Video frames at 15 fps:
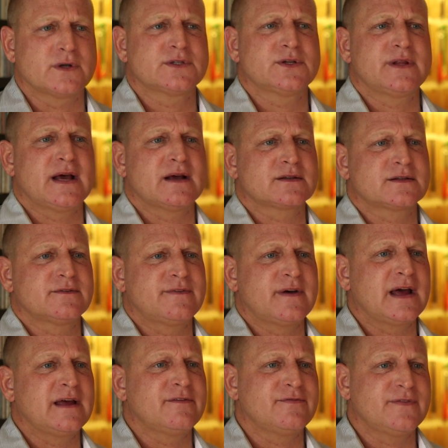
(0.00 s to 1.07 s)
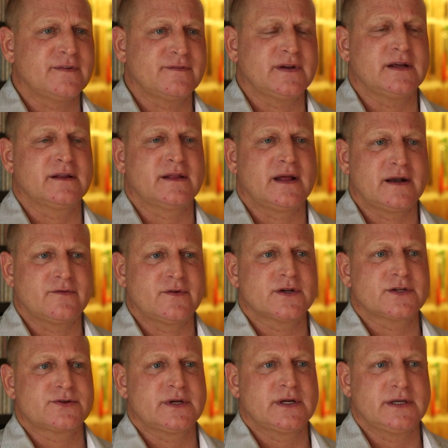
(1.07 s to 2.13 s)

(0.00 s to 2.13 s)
and 2005 50th anniversary